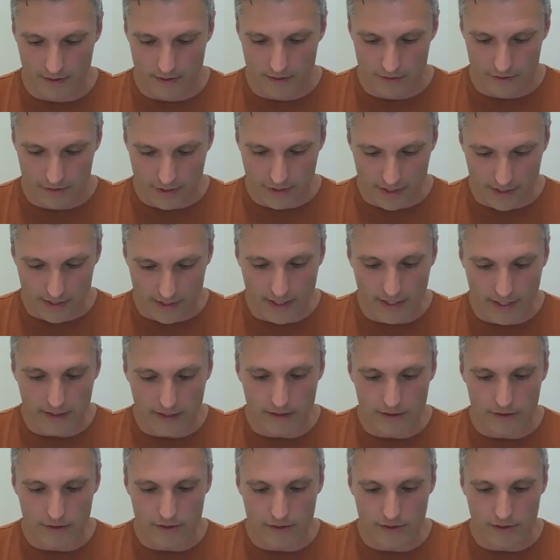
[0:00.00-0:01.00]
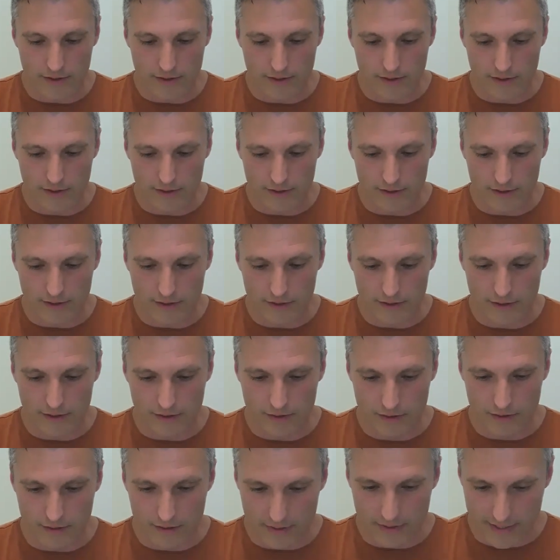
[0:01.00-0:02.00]
psychology
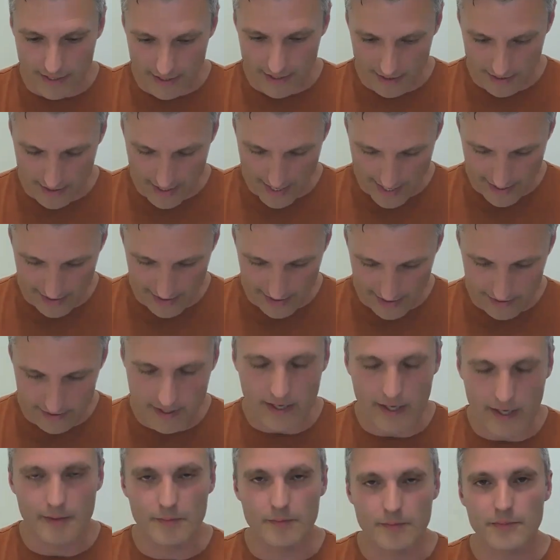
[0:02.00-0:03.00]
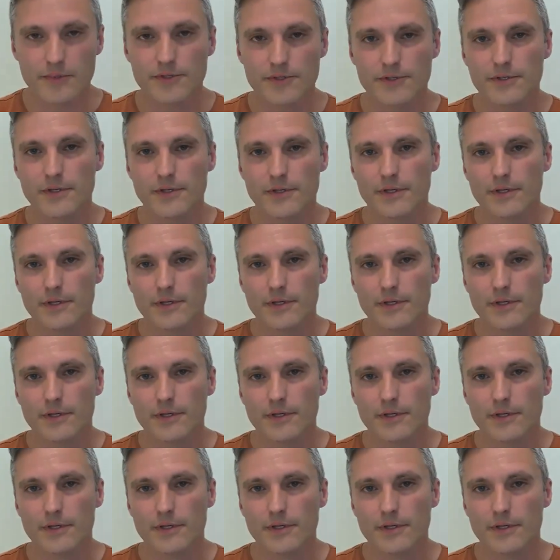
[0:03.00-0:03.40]
at times